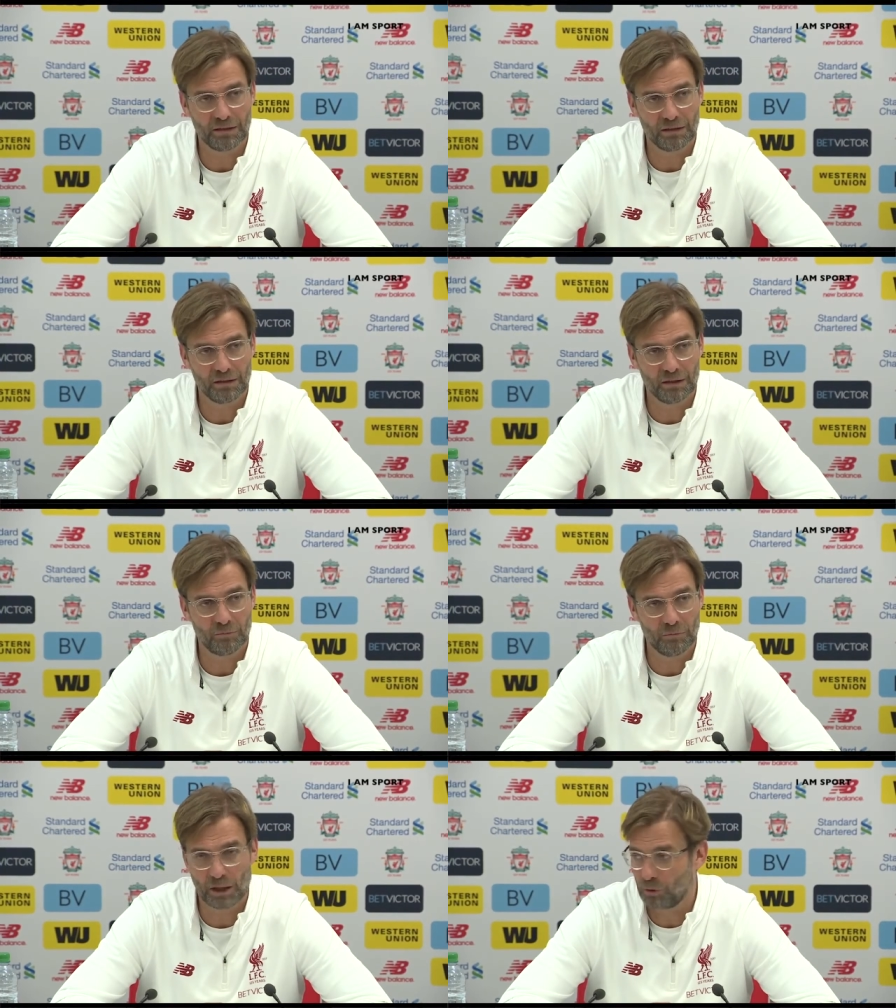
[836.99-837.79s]

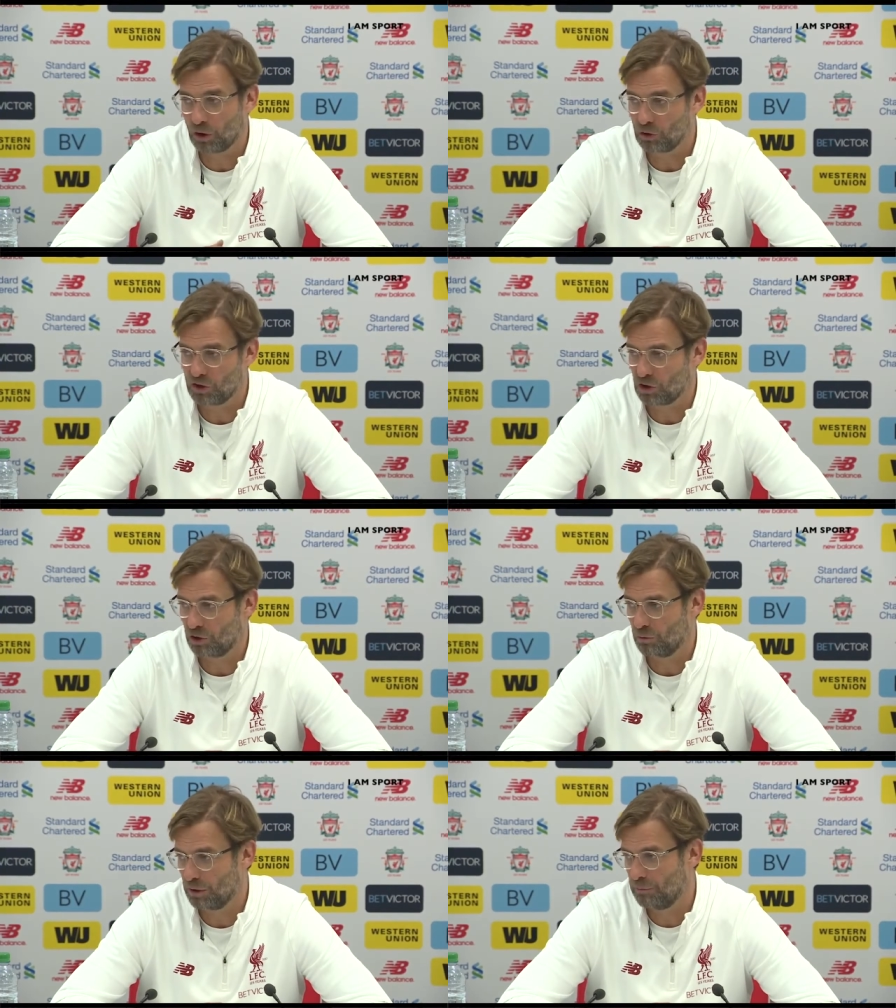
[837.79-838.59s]
And Alberto is
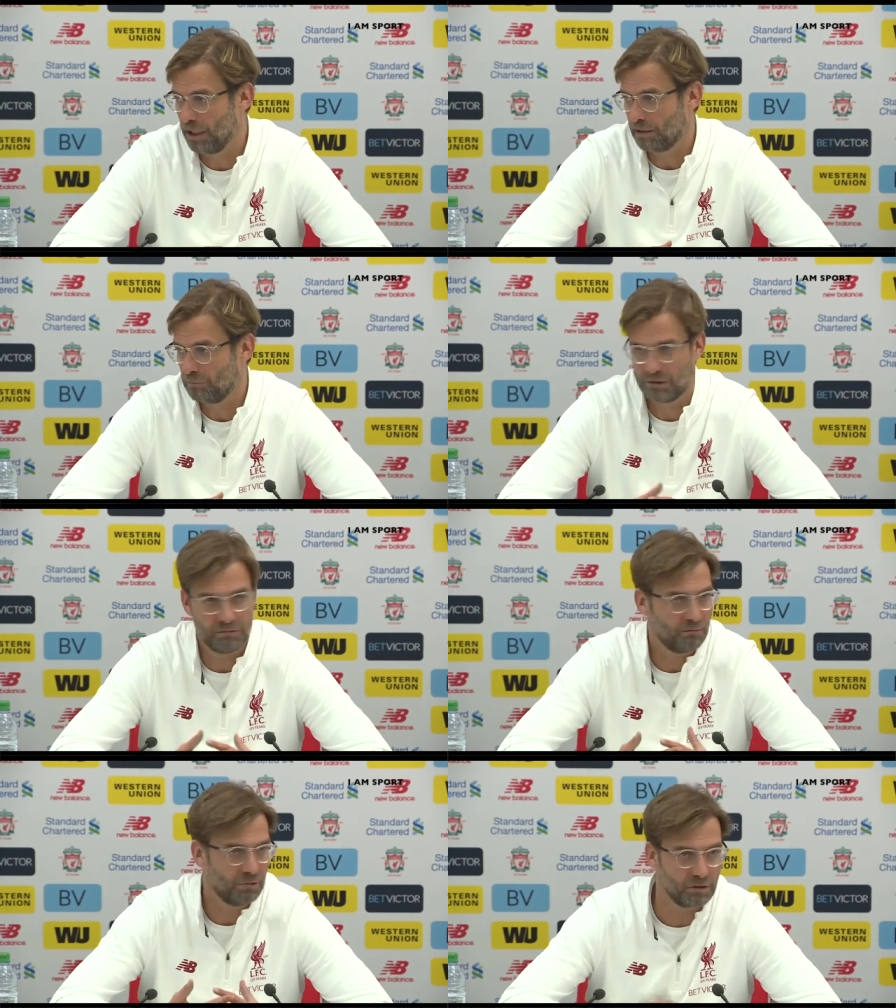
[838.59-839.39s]
on the way back,
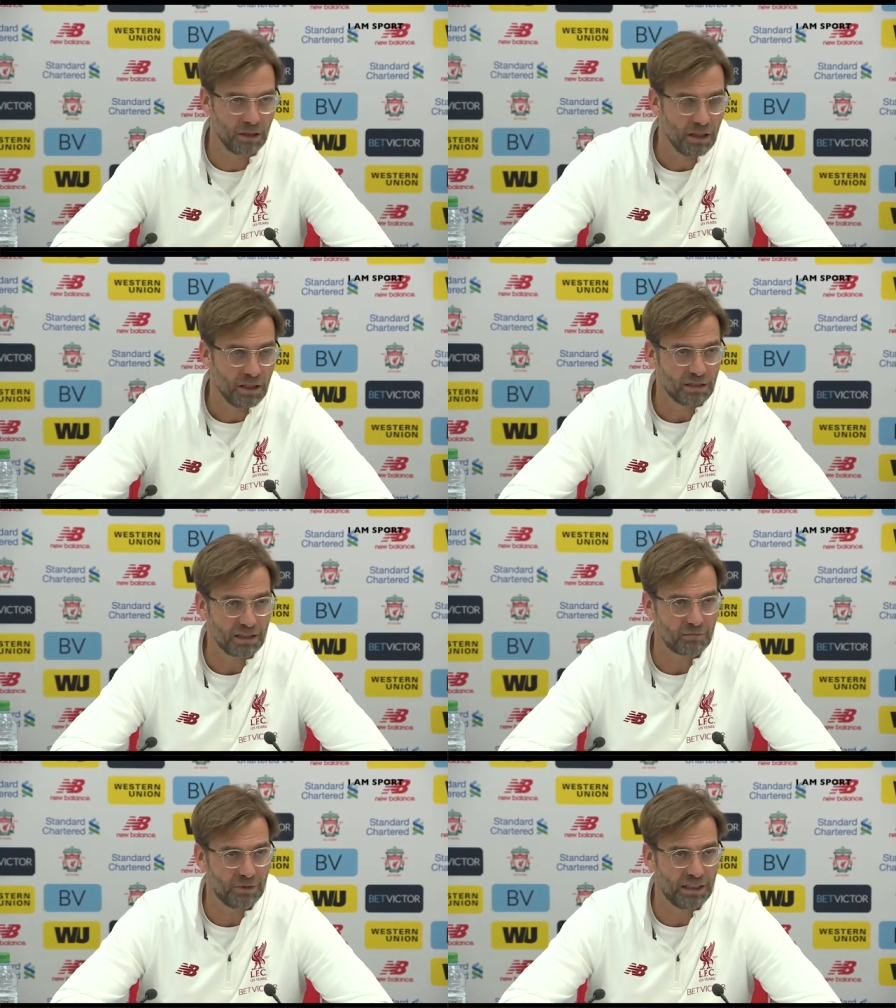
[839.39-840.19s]
but
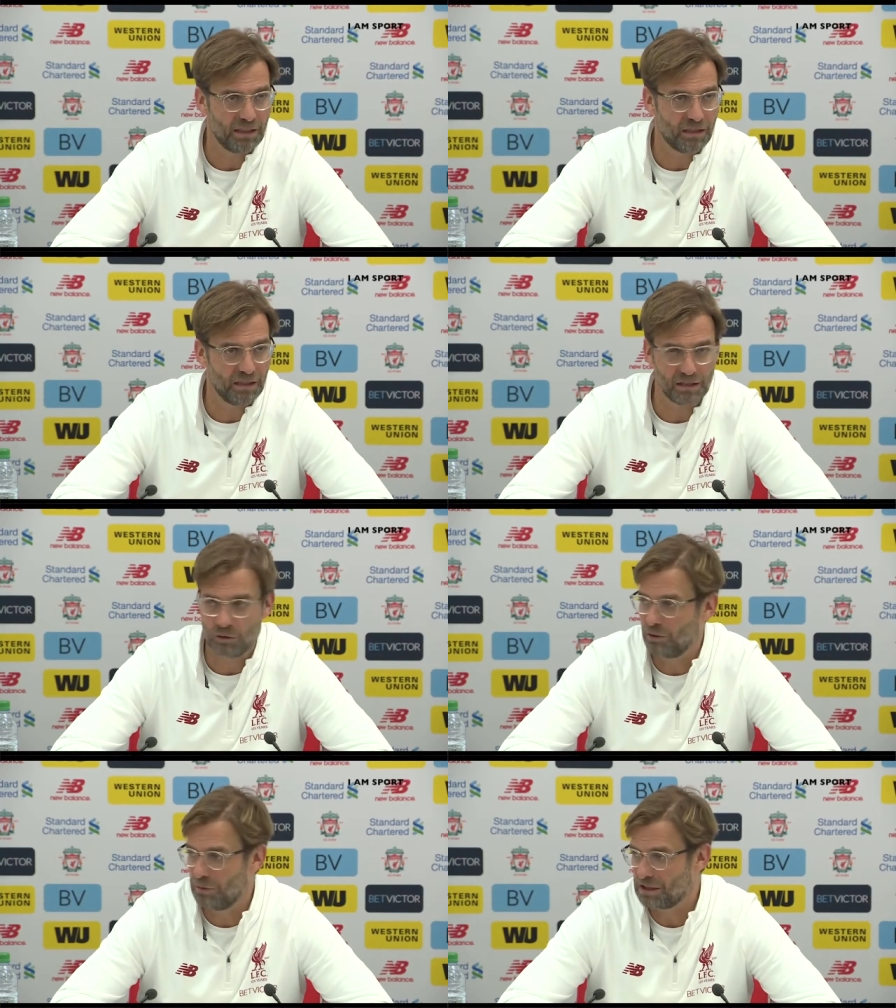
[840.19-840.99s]
doesn't mean anything.
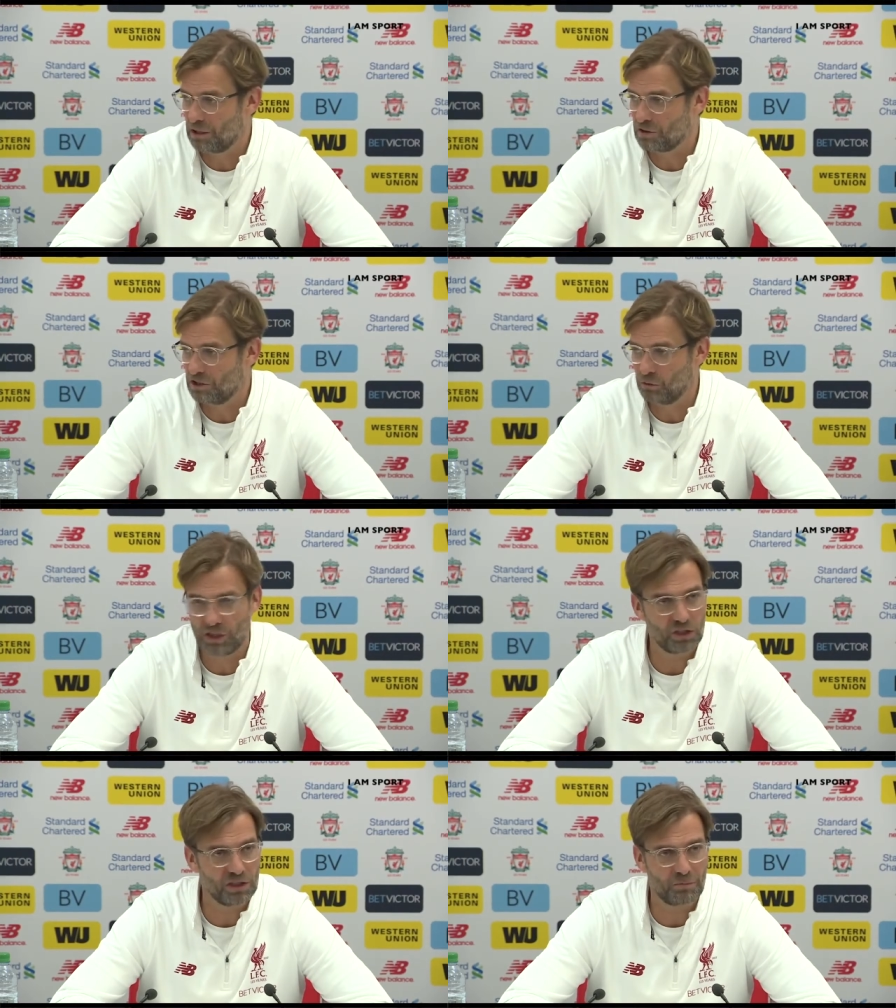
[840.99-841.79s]
It only means our
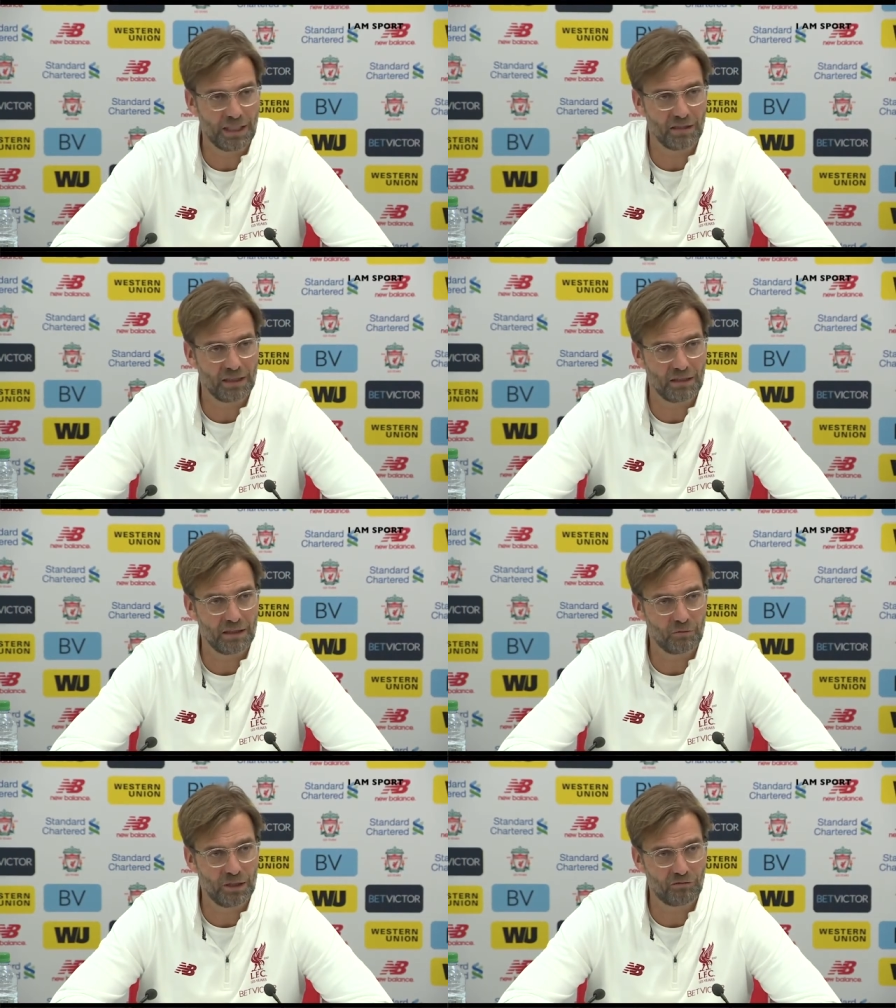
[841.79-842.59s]
situation is better
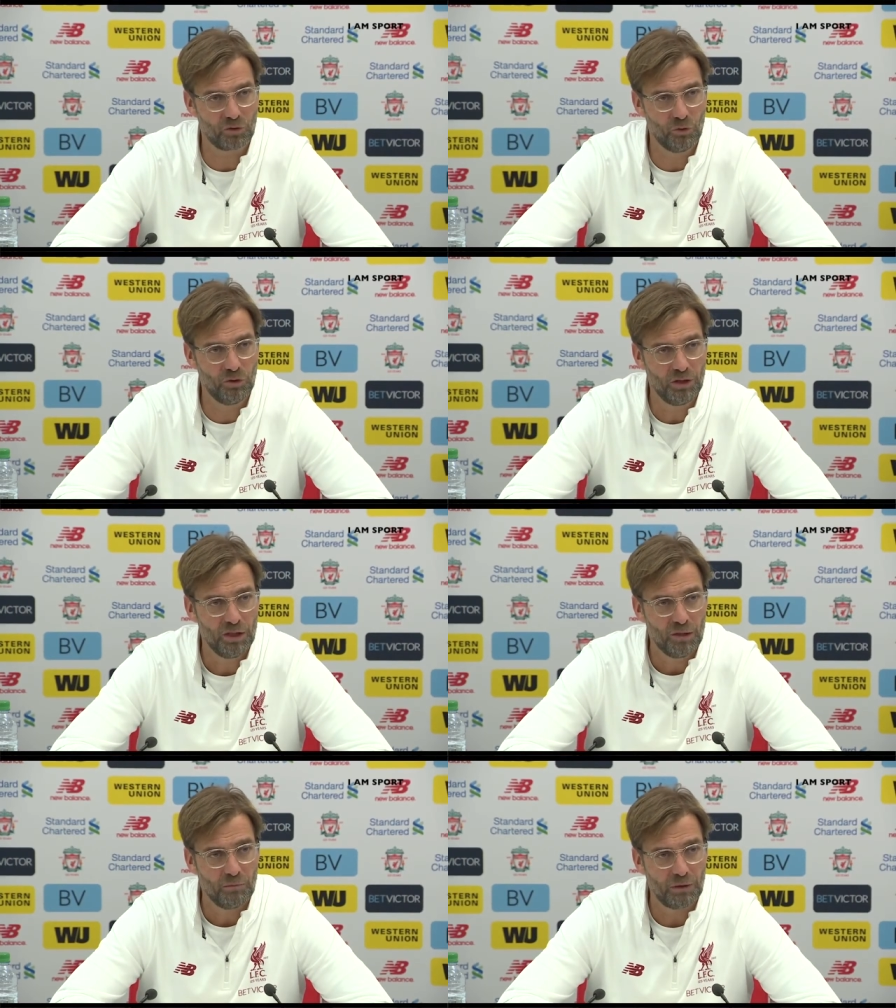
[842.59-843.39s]
than that. We have two
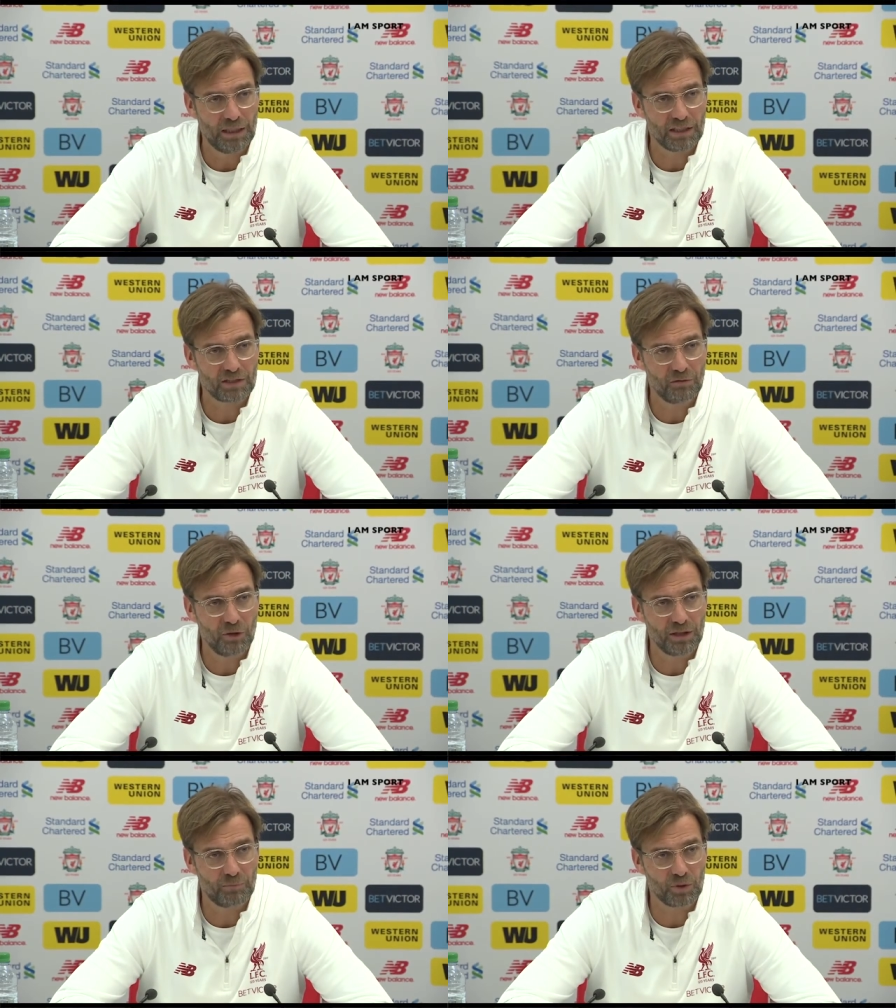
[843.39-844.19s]
players
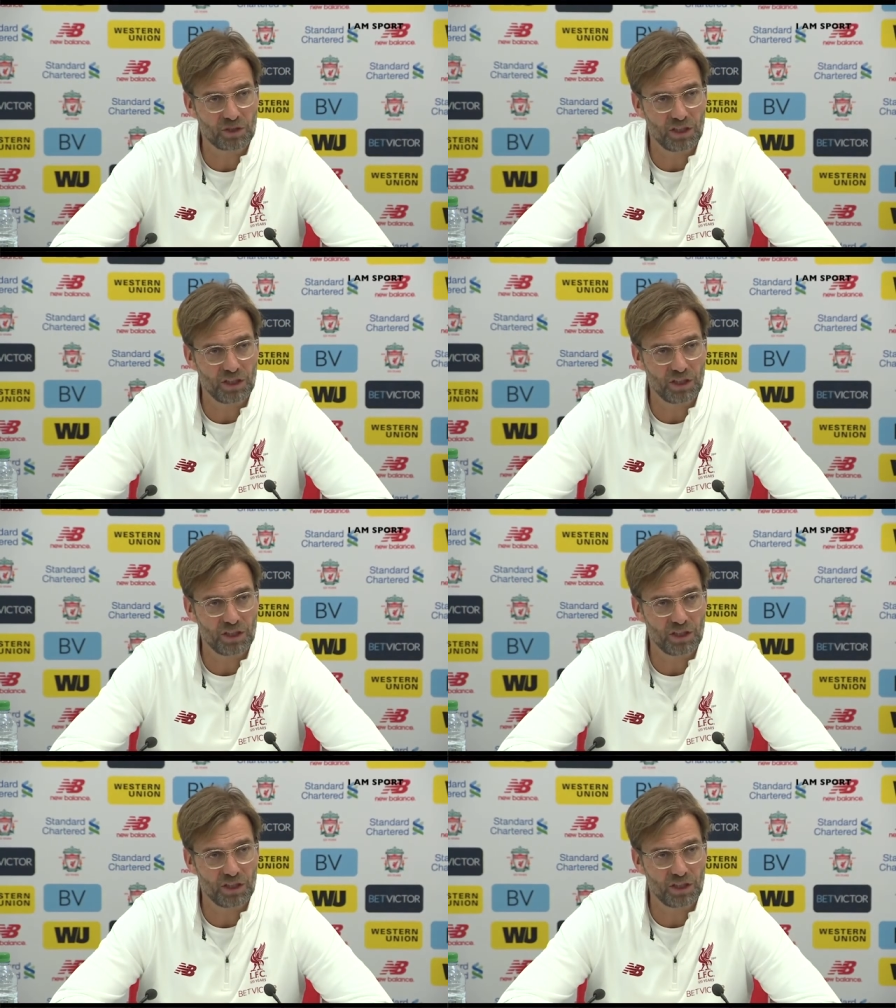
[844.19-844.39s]
for that